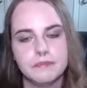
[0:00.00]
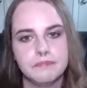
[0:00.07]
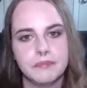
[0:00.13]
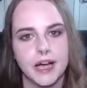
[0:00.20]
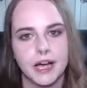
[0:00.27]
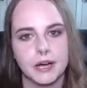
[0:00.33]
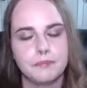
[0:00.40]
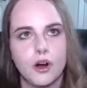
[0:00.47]

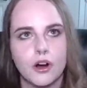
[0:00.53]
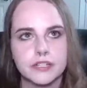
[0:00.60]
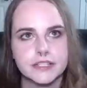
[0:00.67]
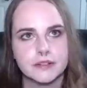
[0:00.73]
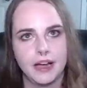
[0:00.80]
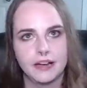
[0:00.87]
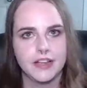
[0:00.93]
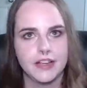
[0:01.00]
uh, parts of
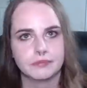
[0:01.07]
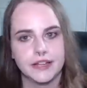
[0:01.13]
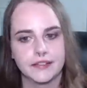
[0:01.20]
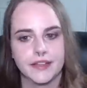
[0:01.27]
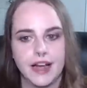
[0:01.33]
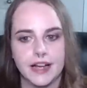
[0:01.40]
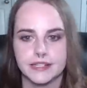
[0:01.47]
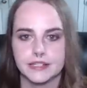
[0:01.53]
my family
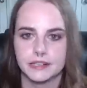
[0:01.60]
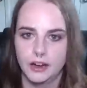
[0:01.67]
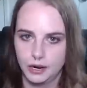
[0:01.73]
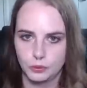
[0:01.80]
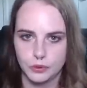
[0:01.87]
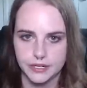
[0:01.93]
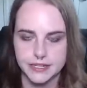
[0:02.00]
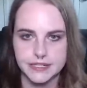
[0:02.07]
that I did not
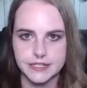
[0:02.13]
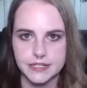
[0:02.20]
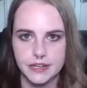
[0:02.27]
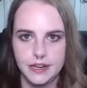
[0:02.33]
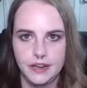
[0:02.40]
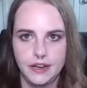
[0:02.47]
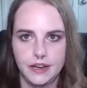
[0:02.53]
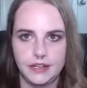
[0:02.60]
want
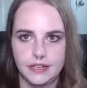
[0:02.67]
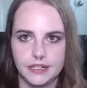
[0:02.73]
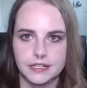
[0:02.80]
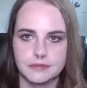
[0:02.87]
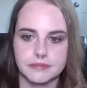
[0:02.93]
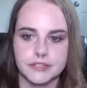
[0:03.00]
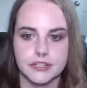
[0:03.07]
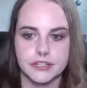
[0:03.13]

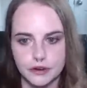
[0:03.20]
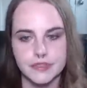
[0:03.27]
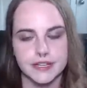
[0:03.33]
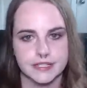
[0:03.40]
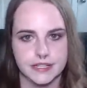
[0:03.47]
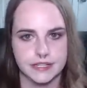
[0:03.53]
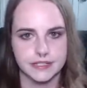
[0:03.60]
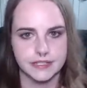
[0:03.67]
um, to know these
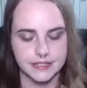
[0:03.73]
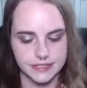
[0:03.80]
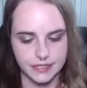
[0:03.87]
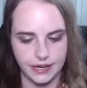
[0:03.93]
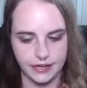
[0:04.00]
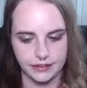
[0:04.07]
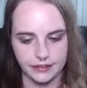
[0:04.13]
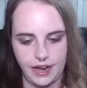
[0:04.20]
things,
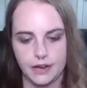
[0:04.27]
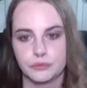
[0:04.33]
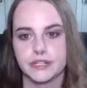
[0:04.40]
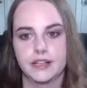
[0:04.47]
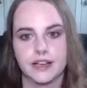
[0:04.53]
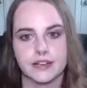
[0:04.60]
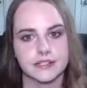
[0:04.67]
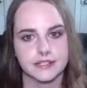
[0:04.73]
and I
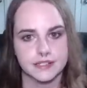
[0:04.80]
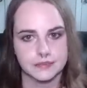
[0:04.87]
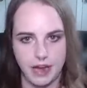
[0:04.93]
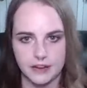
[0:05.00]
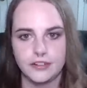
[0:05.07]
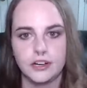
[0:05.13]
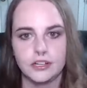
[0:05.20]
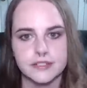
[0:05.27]
realize this is my
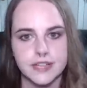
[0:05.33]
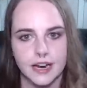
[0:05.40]
fault.